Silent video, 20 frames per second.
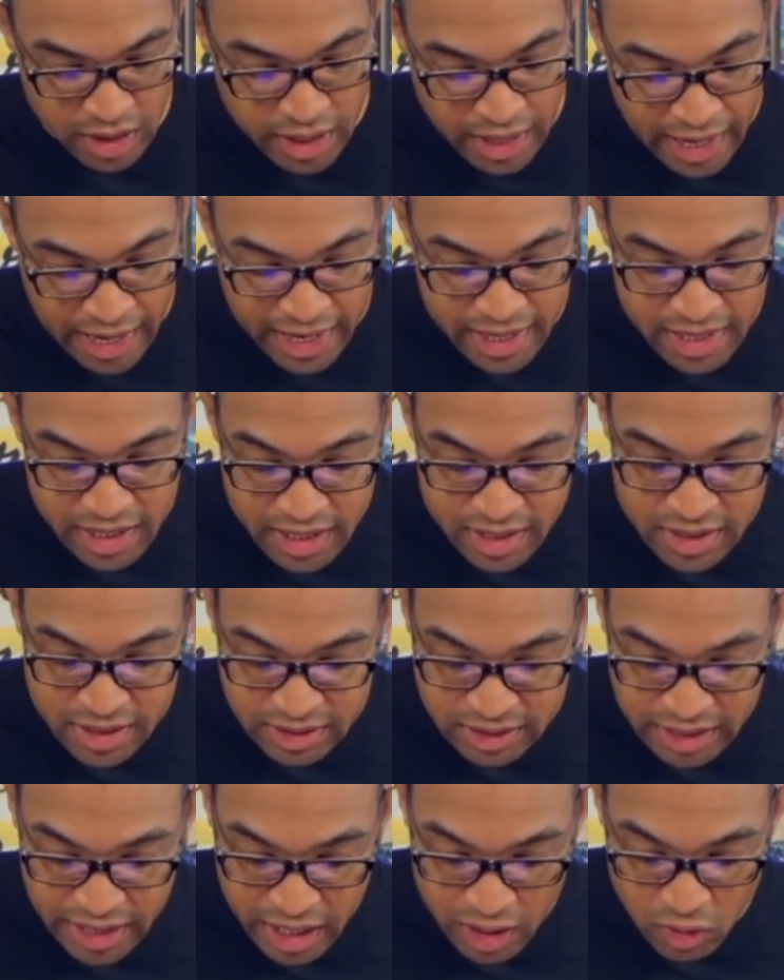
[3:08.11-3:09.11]
Hiding in the
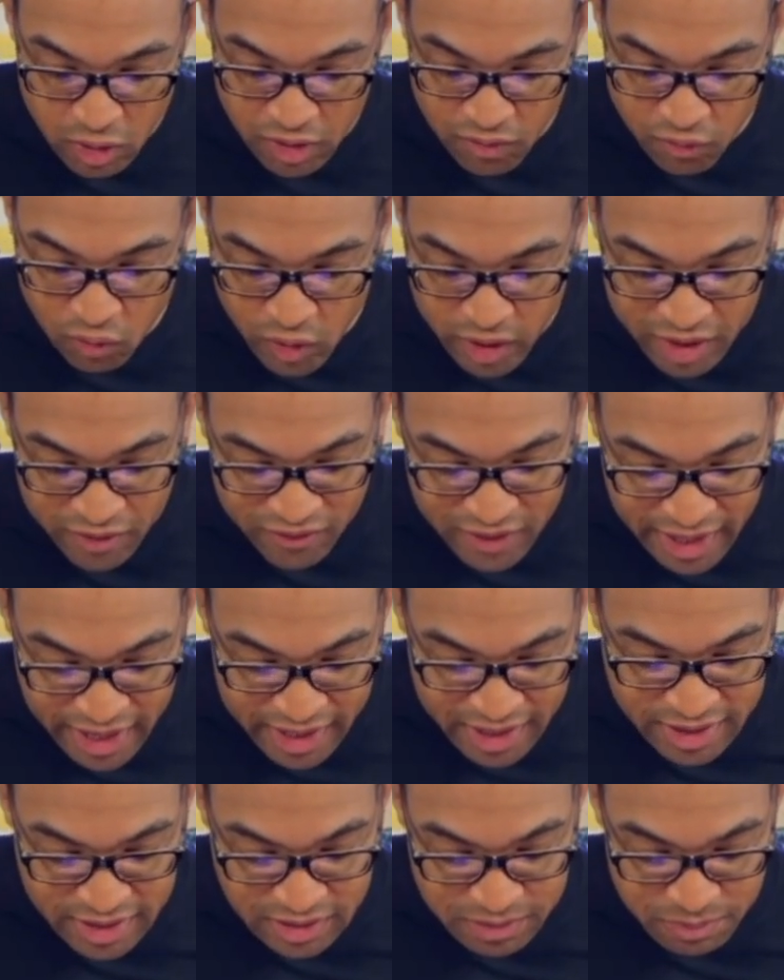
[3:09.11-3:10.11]
shadow of one of
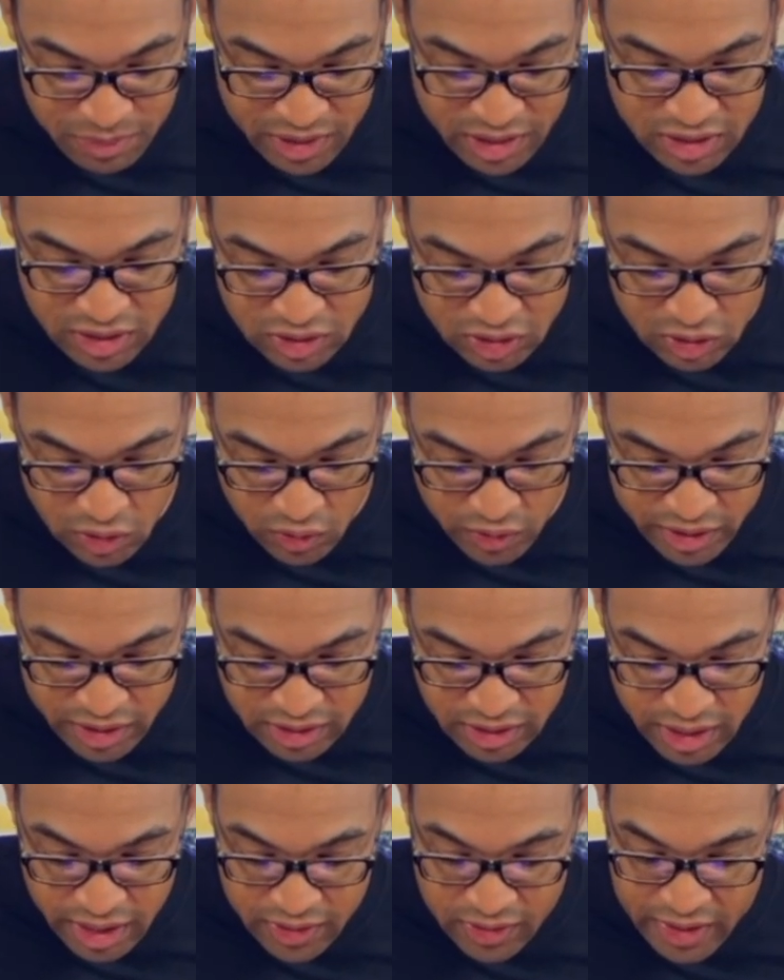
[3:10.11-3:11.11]
Nike's biggest
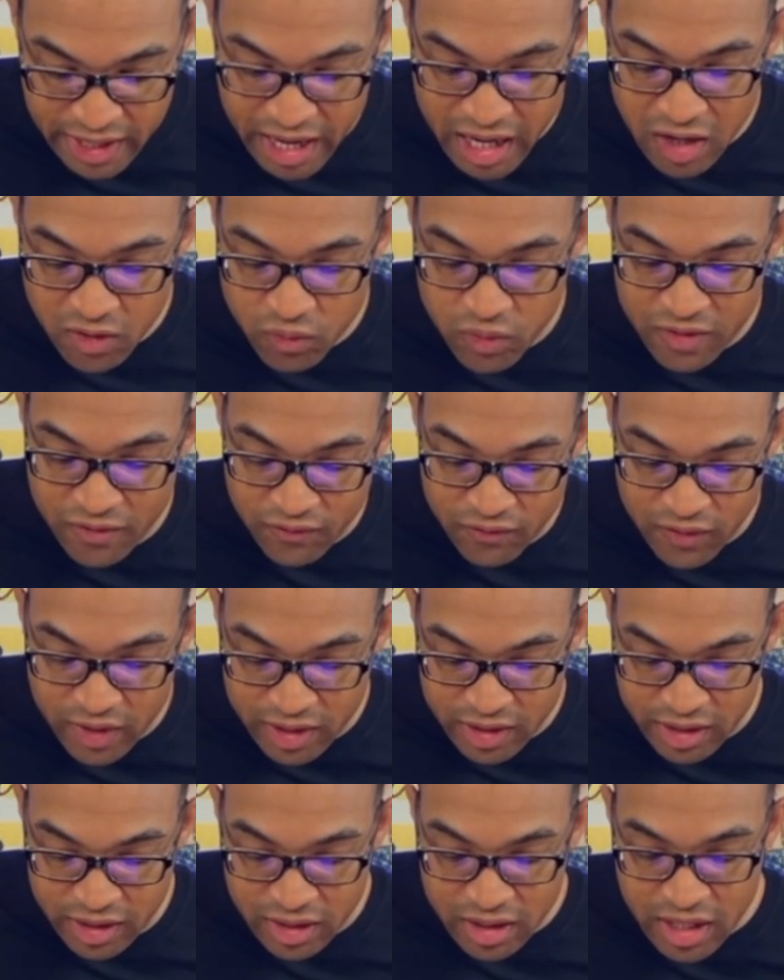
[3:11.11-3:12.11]
stories that are
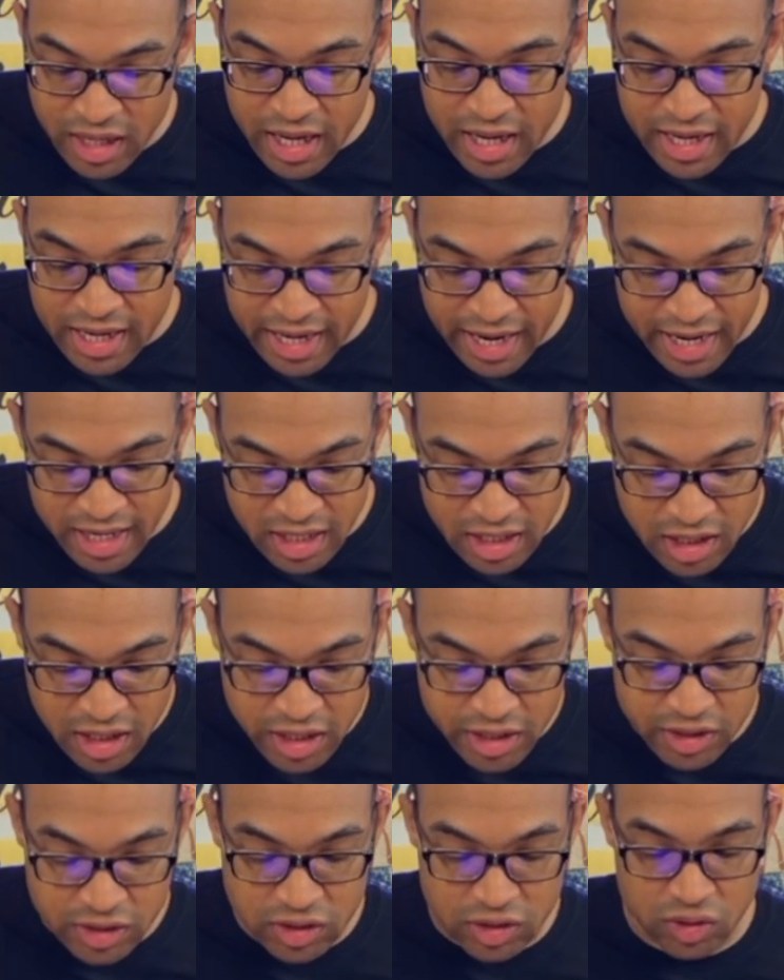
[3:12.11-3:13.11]
revealing Nike
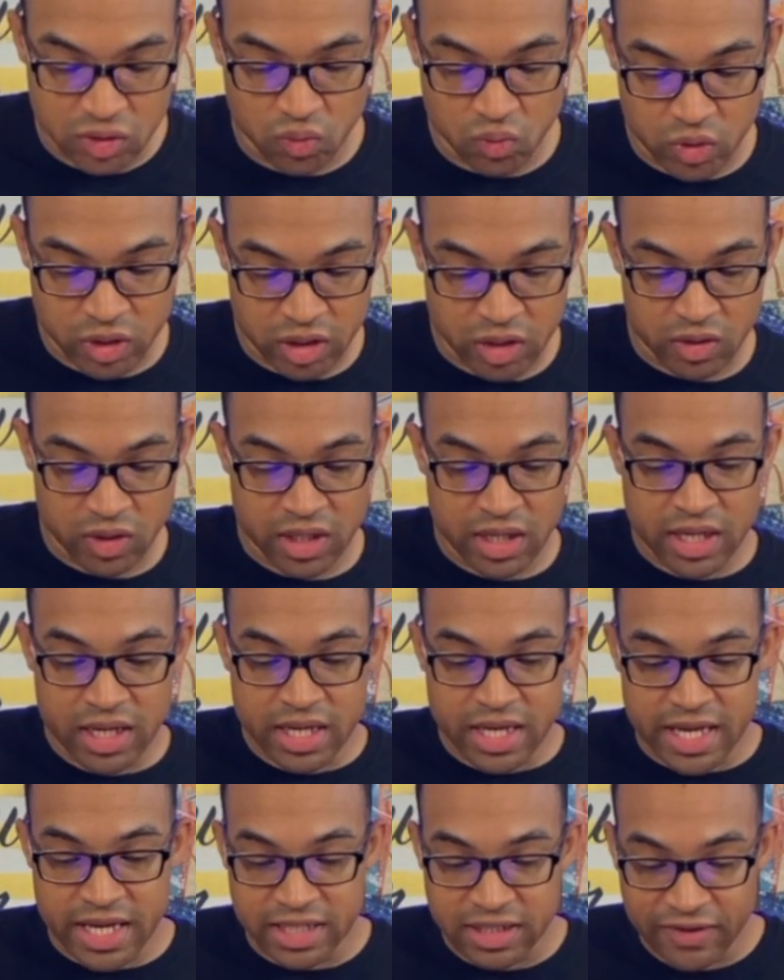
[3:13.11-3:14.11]
Air to the world
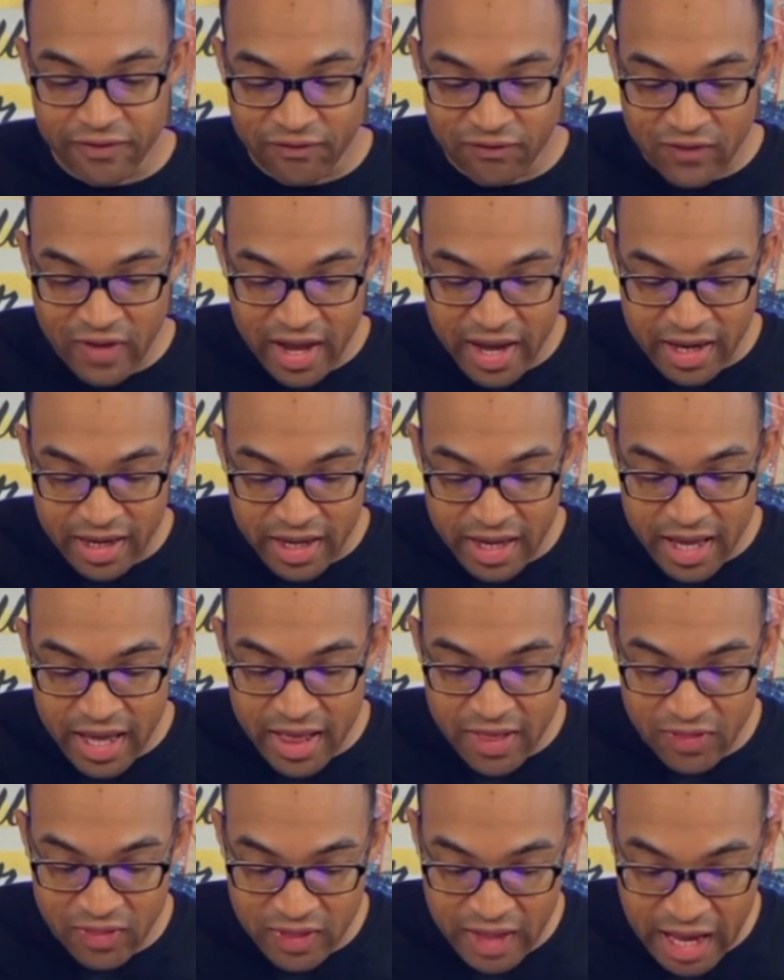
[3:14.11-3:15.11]
is the fact
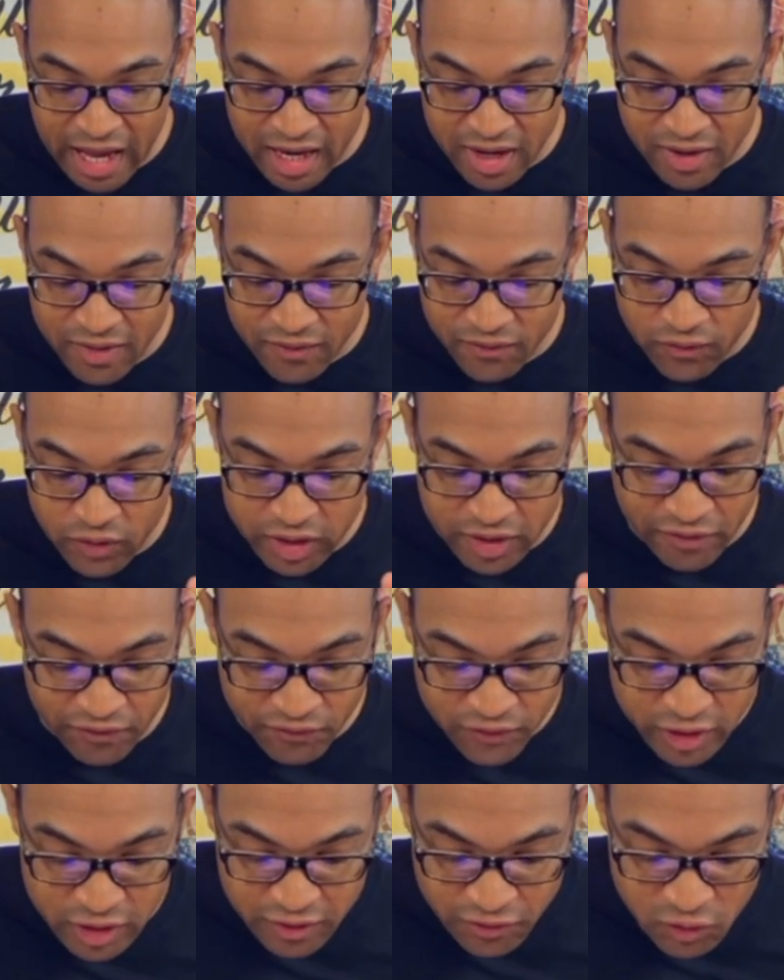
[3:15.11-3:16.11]
that for the
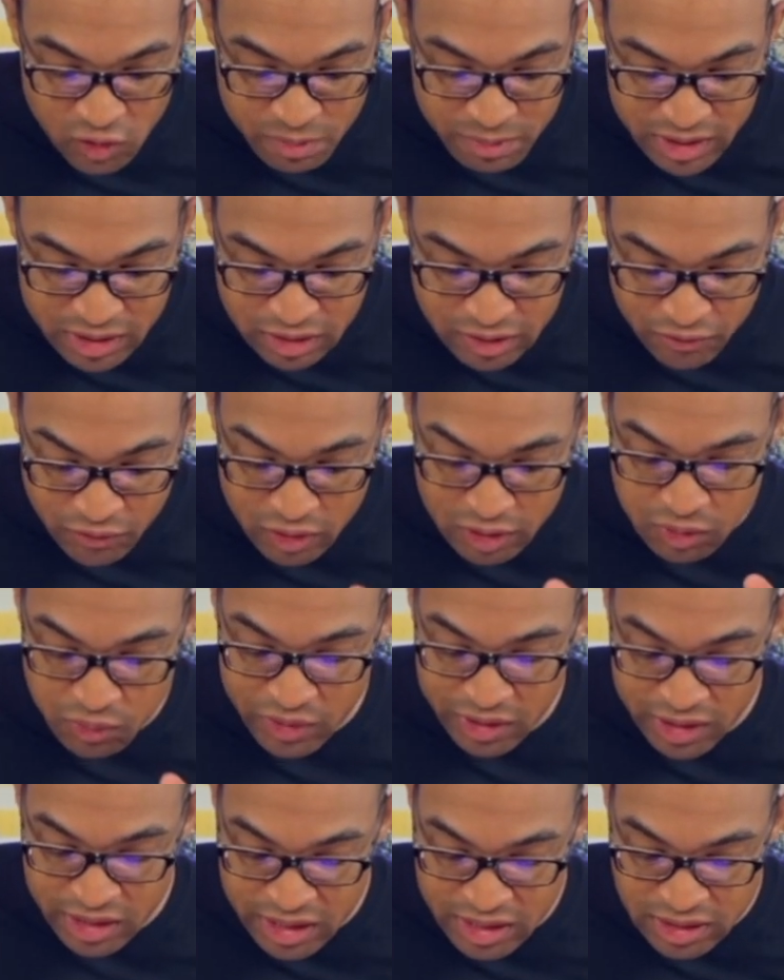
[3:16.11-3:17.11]
first few months of its
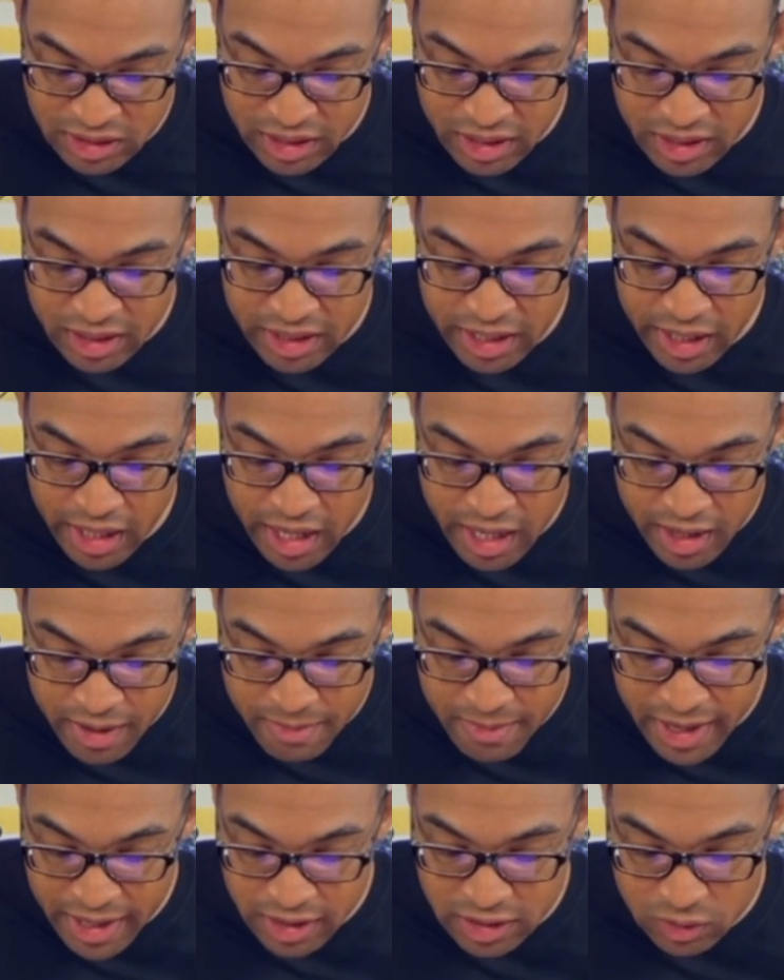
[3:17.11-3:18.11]
release, the Air
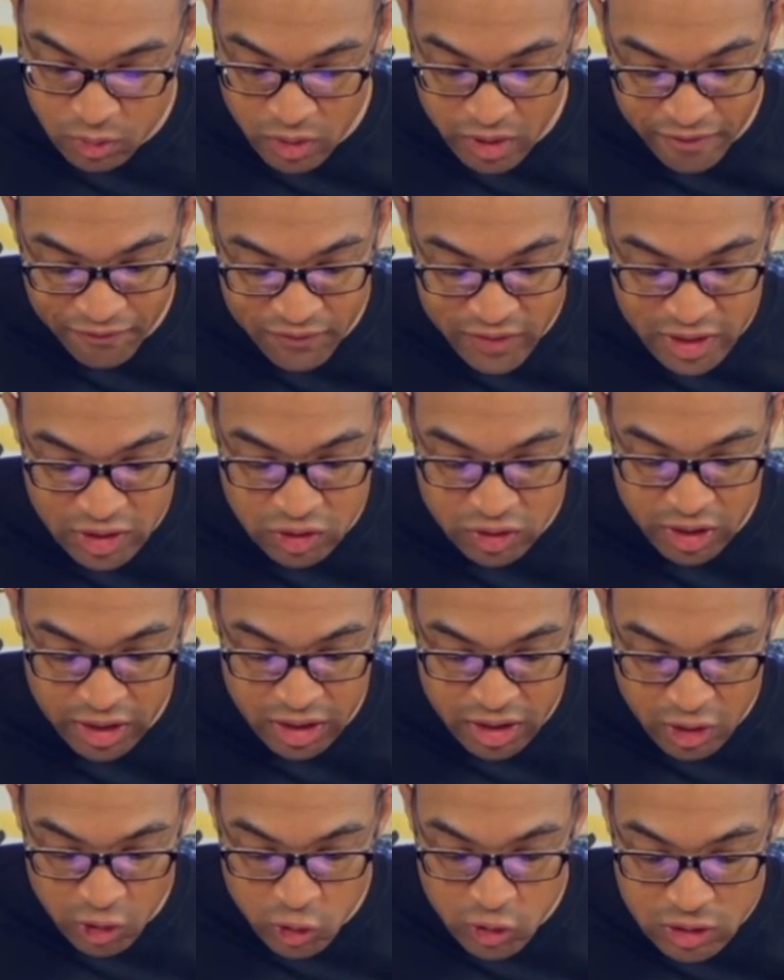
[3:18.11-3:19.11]
Max 1 featured a
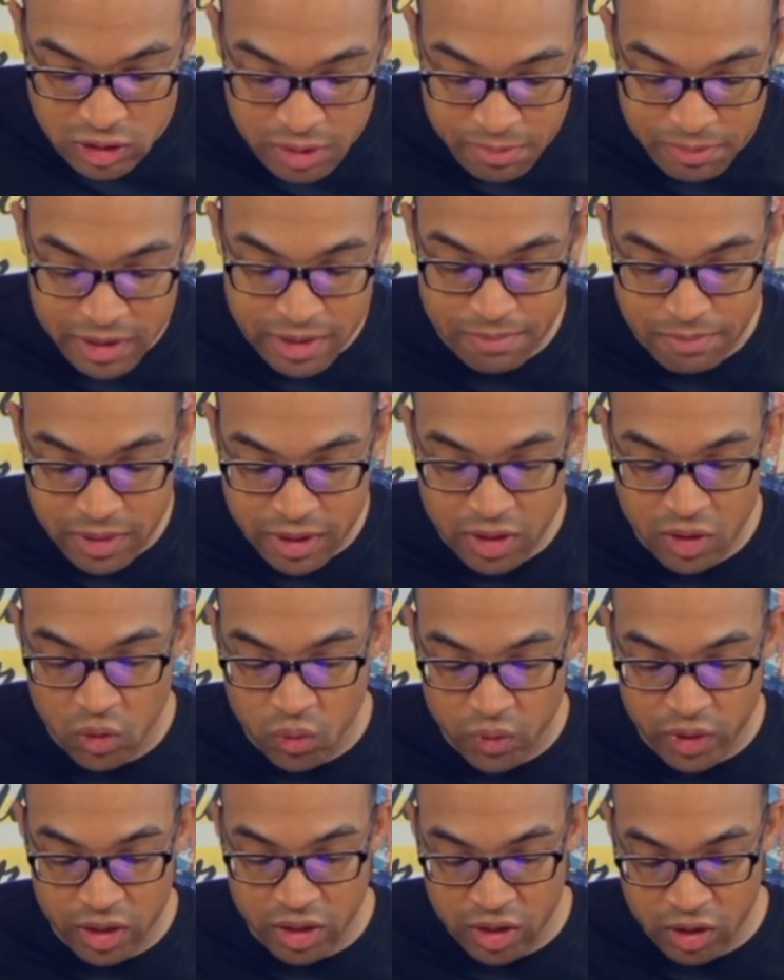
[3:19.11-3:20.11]
noticeably bigger
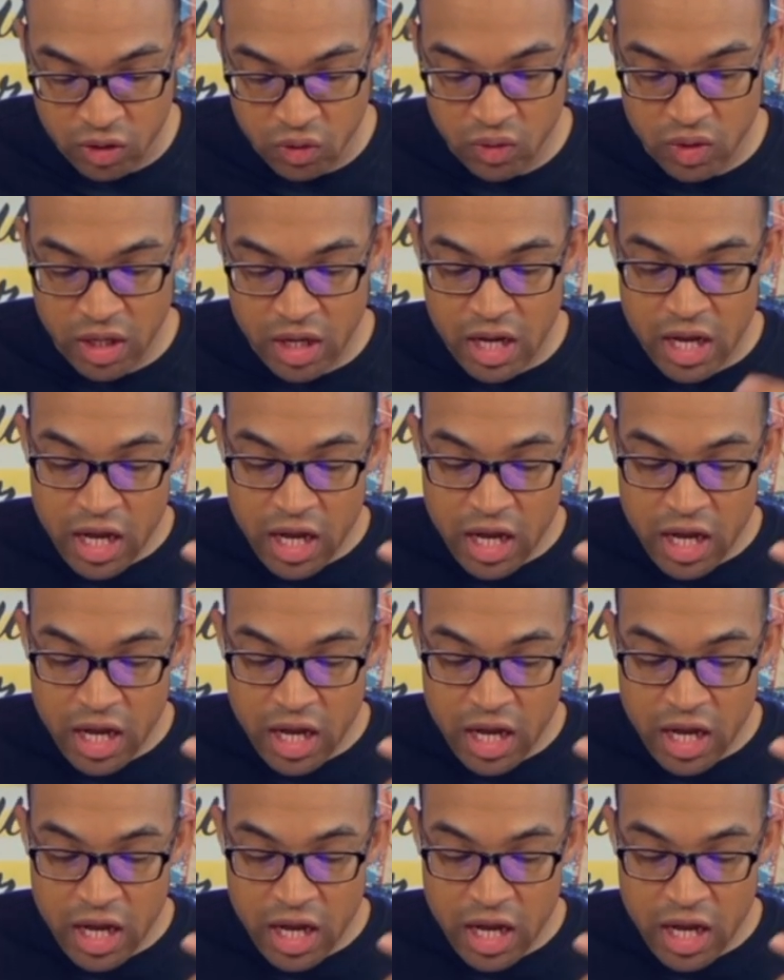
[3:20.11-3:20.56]
window.